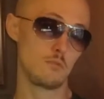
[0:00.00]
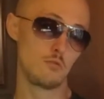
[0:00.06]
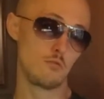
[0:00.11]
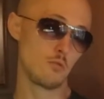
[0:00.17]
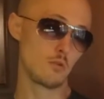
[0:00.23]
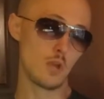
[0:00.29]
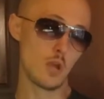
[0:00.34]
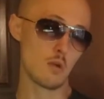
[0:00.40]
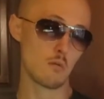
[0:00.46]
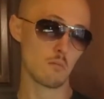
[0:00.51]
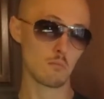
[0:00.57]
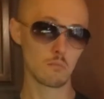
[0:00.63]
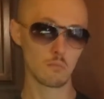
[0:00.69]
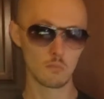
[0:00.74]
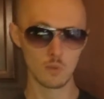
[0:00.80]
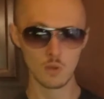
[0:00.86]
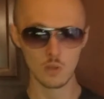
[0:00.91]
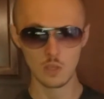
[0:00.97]
It's okay.
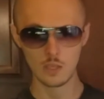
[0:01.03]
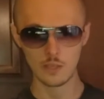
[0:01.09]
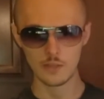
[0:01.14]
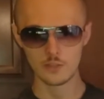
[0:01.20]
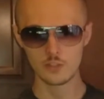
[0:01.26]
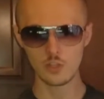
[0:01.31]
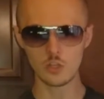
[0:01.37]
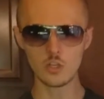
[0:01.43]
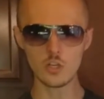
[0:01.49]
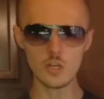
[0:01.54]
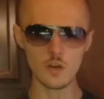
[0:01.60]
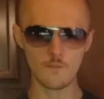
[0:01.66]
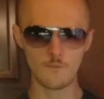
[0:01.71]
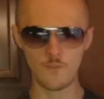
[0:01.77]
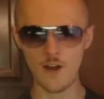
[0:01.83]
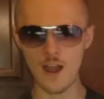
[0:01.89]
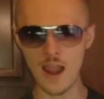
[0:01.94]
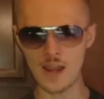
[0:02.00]
So do your
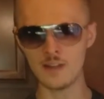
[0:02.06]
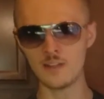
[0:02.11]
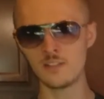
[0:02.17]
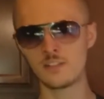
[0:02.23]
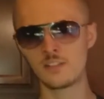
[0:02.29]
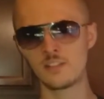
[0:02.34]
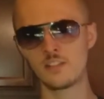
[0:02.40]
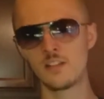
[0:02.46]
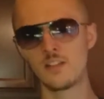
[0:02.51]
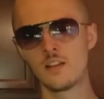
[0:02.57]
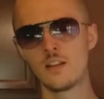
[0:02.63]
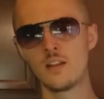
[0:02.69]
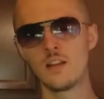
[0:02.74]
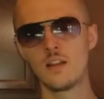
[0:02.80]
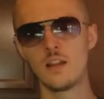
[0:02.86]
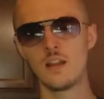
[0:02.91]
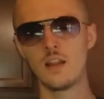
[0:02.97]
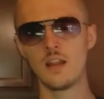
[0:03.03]
friends,
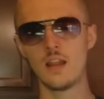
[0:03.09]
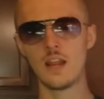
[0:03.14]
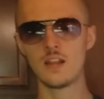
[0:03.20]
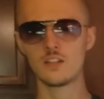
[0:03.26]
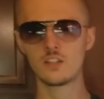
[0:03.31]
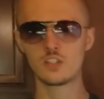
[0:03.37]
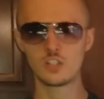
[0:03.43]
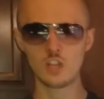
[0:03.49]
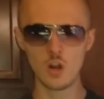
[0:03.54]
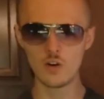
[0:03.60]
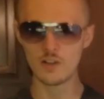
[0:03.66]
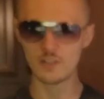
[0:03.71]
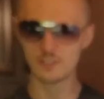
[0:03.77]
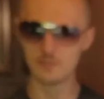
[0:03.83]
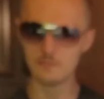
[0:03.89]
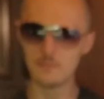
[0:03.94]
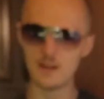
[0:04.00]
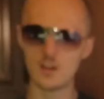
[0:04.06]
and so
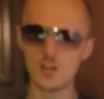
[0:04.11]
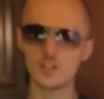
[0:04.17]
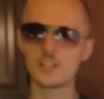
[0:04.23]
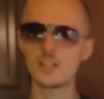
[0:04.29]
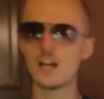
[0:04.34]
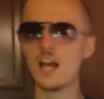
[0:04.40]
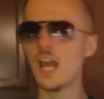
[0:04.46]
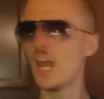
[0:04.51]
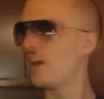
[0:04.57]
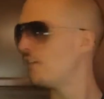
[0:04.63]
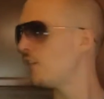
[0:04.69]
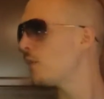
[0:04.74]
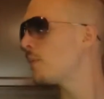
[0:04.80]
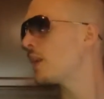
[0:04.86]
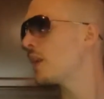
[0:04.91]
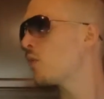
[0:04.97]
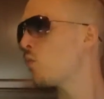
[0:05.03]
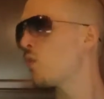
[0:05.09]
does America.
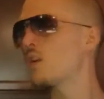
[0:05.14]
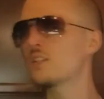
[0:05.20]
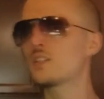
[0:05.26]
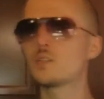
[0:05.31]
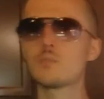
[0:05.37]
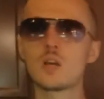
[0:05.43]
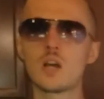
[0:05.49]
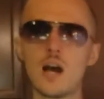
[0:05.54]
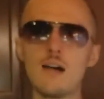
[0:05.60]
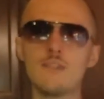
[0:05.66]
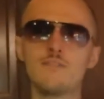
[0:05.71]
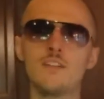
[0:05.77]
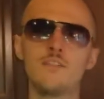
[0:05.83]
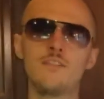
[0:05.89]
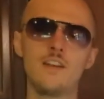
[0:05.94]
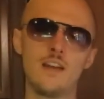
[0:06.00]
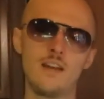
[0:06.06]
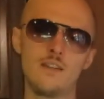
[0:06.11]
Everybody wants some
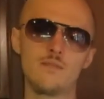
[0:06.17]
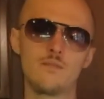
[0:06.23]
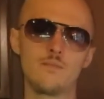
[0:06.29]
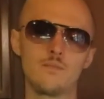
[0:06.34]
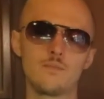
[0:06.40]
Covfefe.